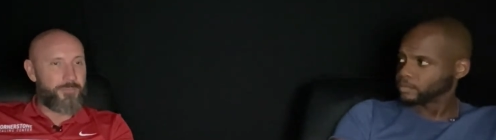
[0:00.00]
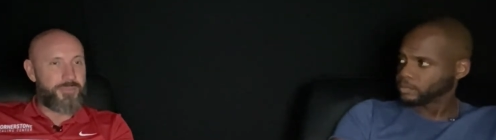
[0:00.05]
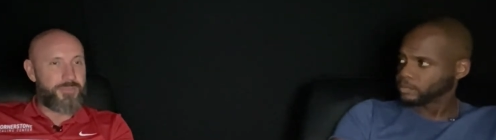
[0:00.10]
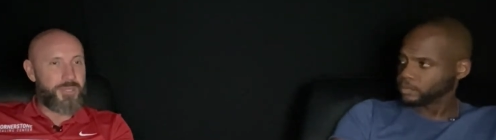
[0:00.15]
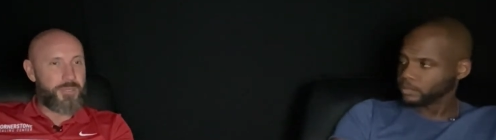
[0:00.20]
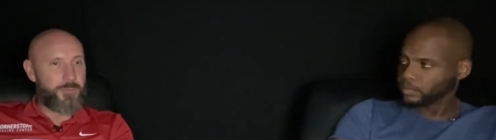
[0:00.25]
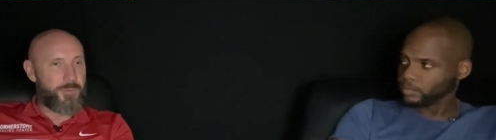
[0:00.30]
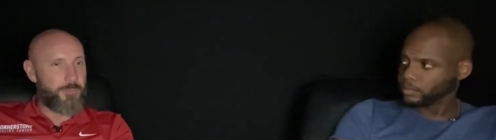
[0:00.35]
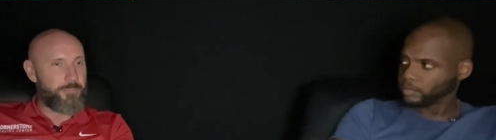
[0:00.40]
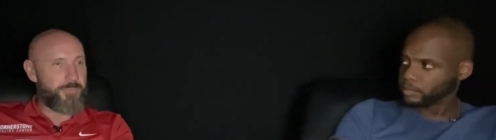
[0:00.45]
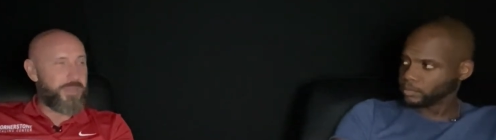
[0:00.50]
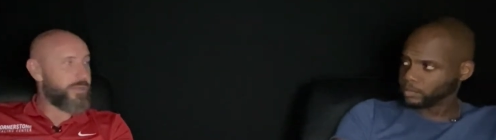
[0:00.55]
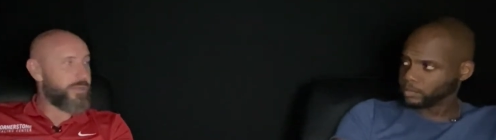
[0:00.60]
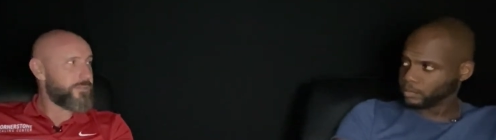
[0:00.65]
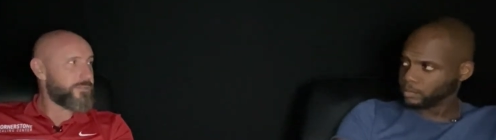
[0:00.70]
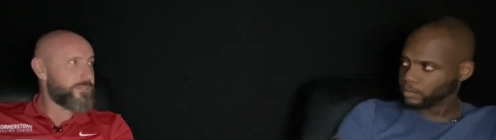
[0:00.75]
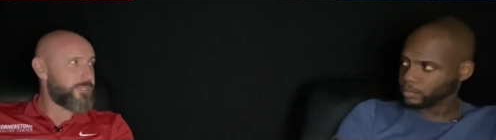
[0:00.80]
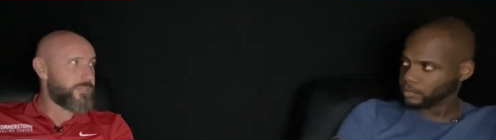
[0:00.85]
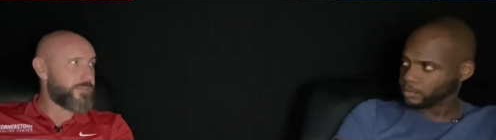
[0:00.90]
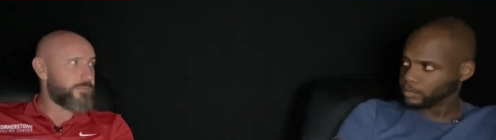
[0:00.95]
Speaker 1: thinking about
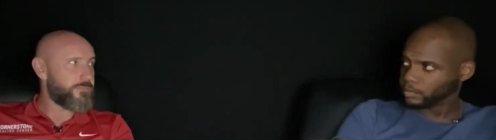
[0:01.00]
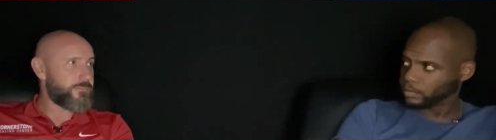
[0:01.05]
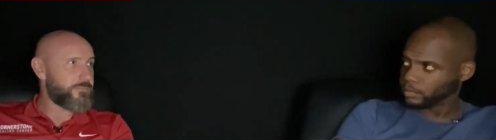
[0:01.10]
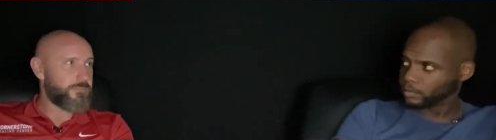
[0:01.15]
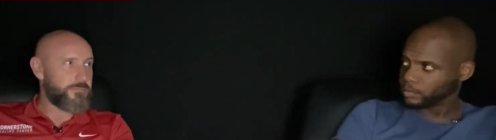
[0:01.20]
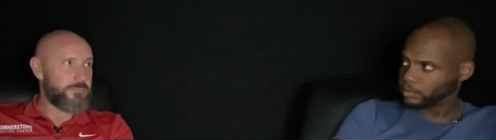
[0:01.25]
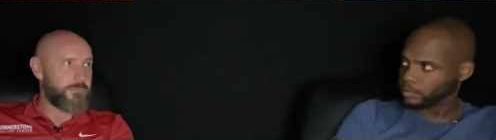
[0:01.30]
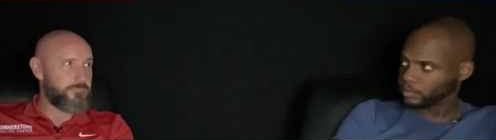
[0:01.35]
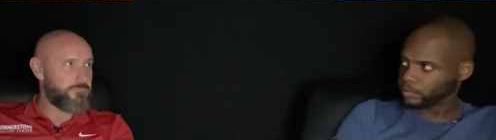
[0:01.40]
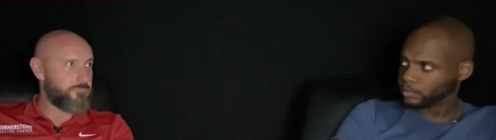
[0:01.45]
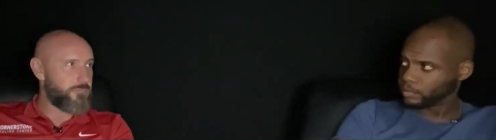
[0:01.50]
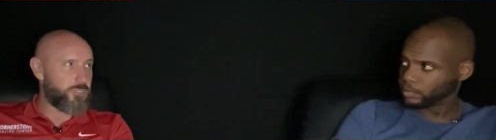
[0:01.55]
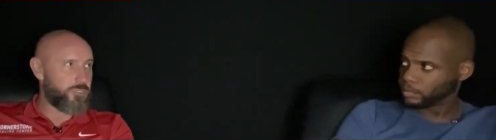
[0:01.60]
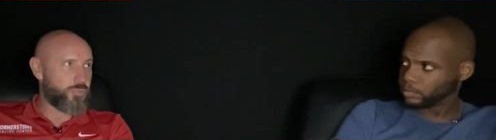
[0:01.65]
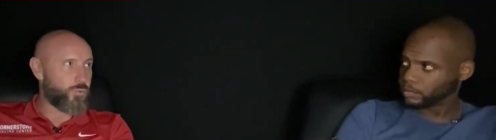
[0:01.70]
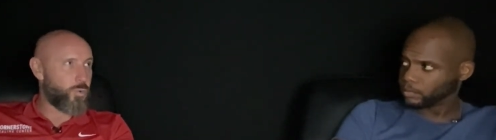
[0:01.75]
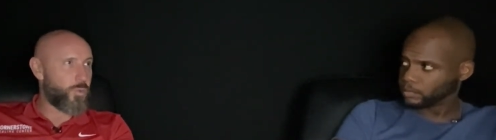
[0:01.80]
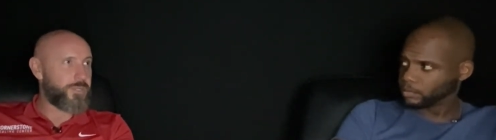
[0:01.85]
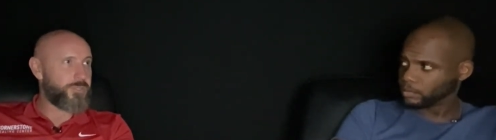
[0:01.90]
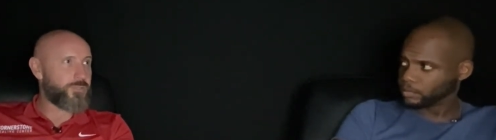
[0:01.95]
parenting in
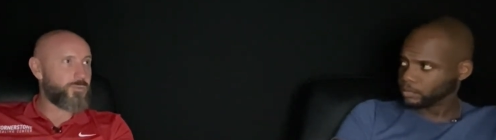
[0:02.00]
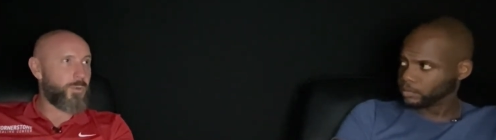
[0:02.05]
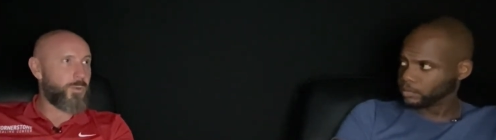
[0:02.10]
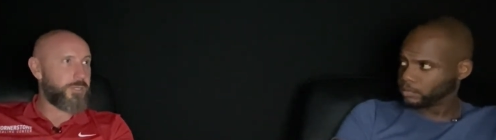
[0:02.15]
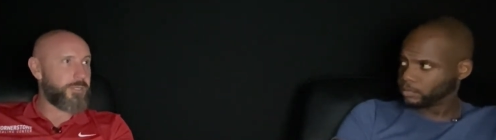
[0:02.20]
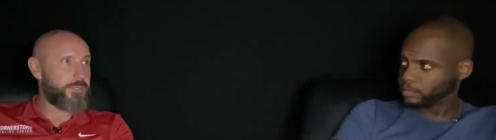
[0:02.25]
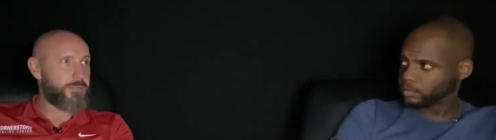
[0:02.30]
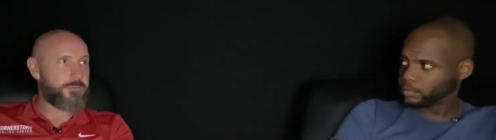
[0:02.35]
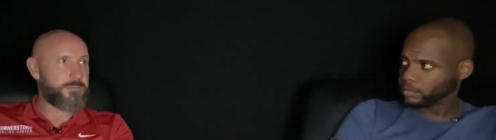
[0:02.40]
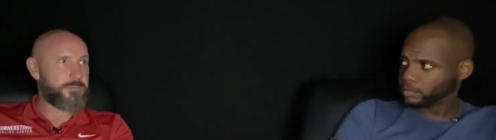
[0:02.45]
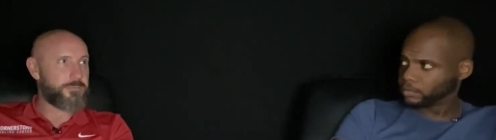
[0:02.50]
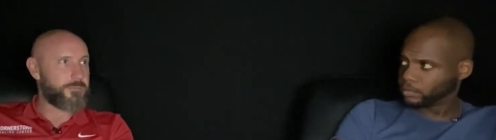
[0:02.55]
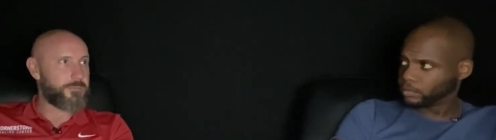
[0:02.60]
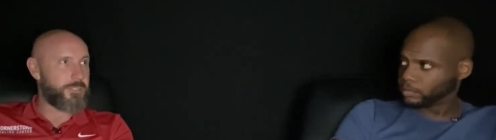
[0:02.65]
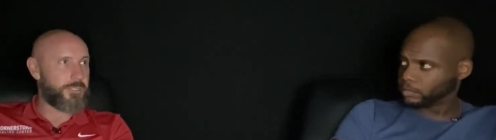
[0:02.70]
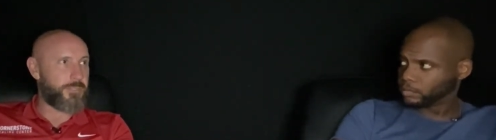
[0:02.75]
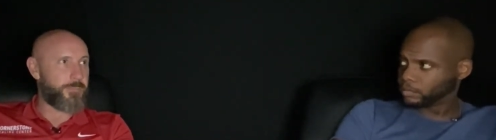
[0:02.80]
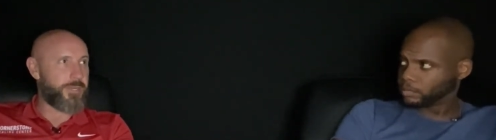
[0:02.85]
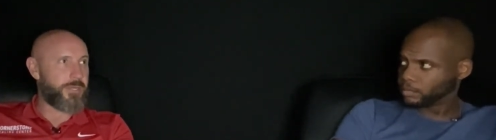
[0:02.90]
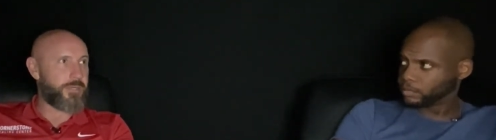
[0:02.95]
2020
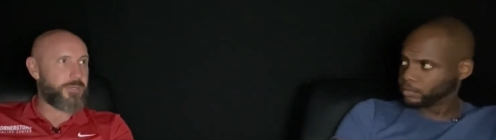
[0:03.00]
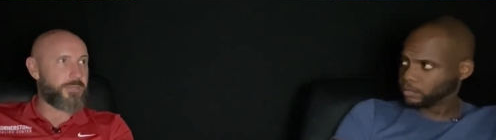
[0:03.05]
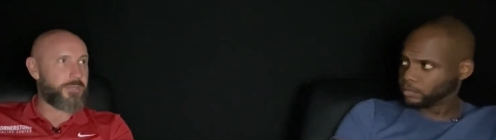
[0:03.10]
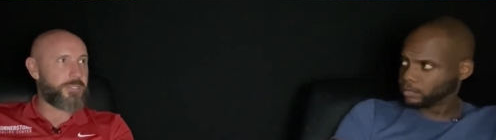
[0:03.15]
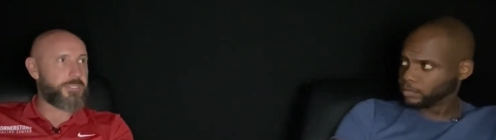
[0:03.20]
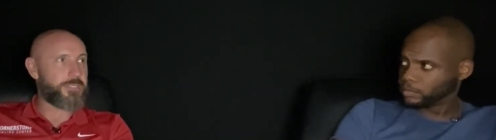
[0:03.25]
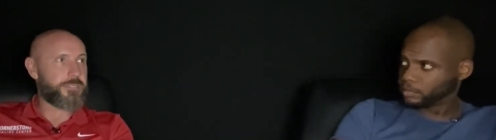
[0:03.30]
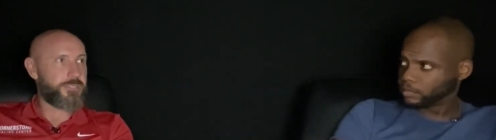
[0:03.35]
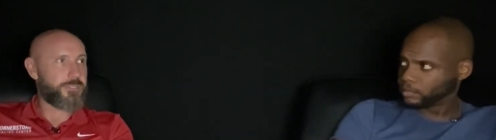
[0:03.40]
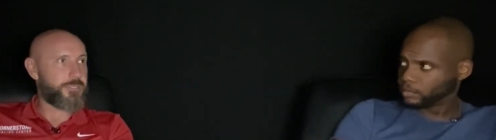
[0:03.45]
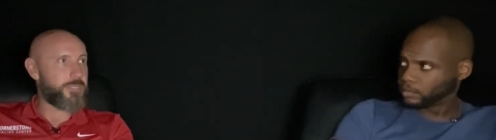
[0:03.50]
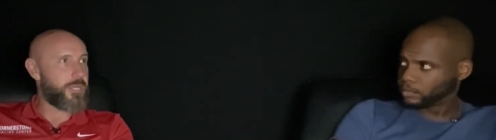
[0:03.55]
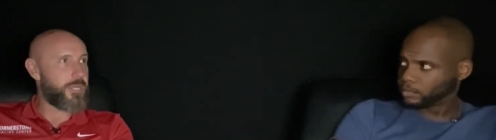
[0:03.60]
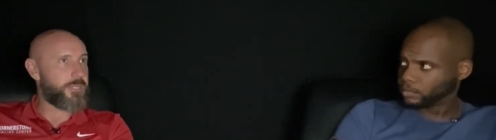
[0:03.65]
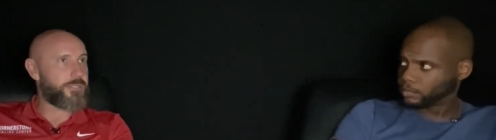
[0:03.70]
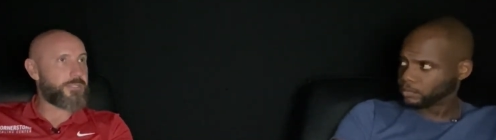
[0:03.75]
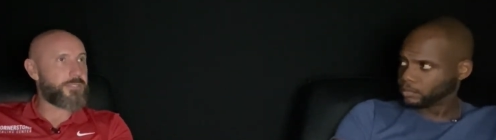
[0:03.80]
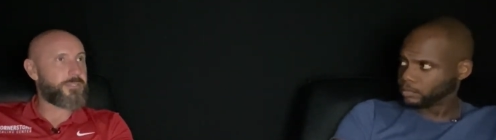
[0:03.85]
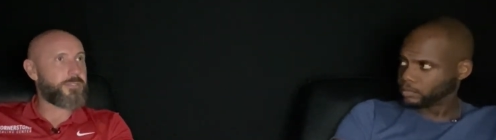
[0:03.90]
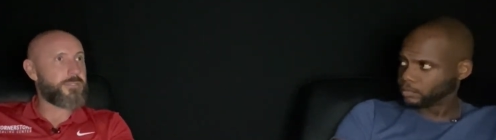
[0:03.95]
in America. It's
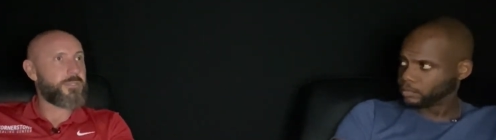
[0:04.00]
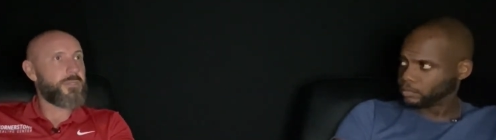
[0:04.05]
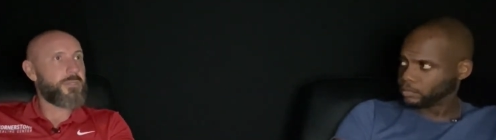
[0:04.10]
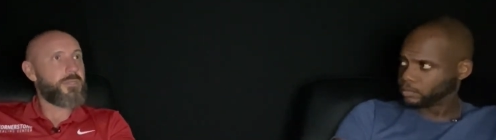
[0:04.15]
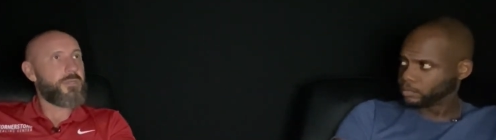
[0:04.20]
it's